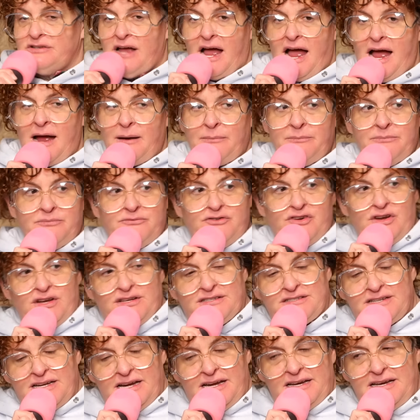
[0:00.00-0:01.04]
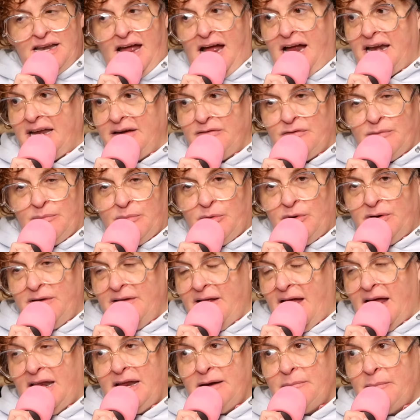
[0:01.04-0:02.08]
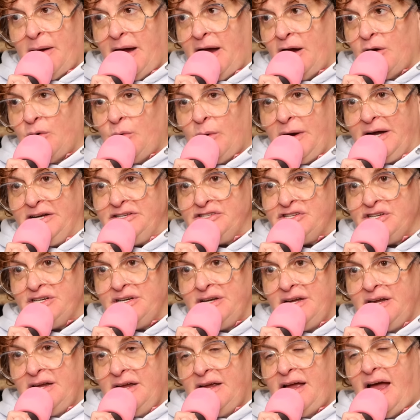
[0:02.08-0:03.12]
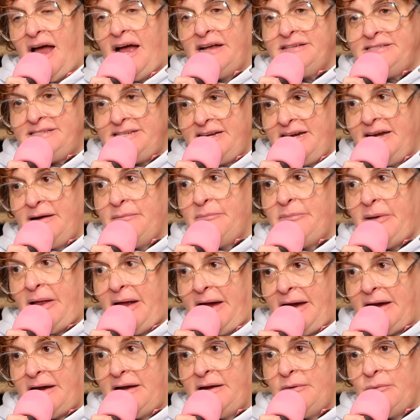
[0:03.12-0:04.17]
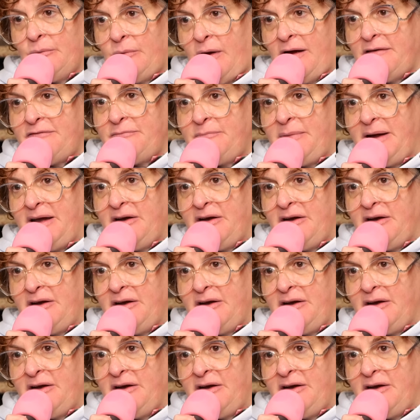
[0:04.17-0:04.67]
So I'm just not even putting that in my equation. I see a black wife